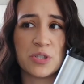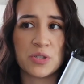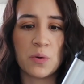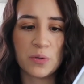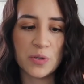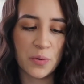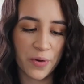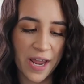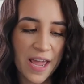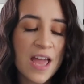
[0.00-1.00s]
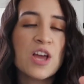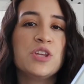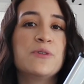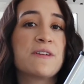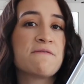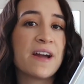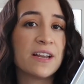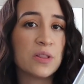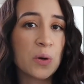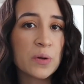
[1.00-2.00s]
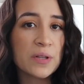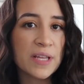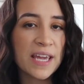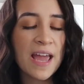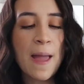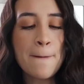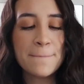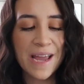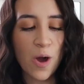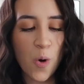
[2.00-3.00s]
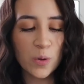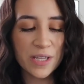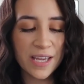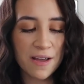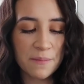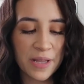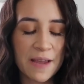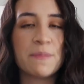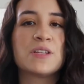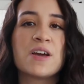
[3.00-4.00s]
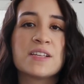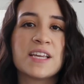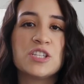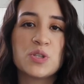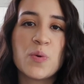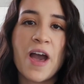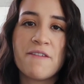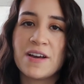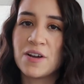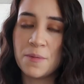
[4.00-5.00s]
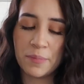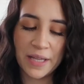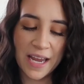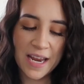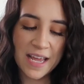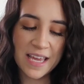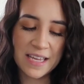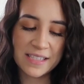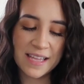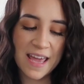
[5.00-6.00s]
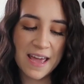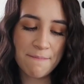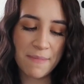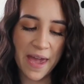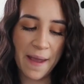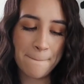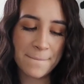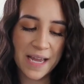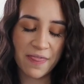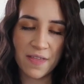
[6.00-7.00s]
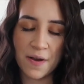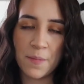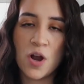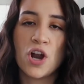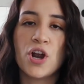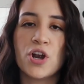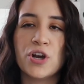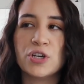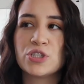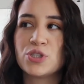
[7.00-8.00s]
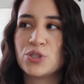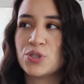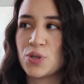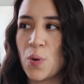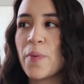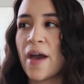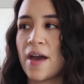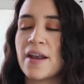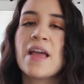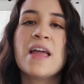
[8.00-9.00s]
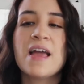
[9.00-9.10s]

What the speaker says: which is also great. You can find it locally. My only complaint, because I do have a complaint, is it made my thumb hurt so bad.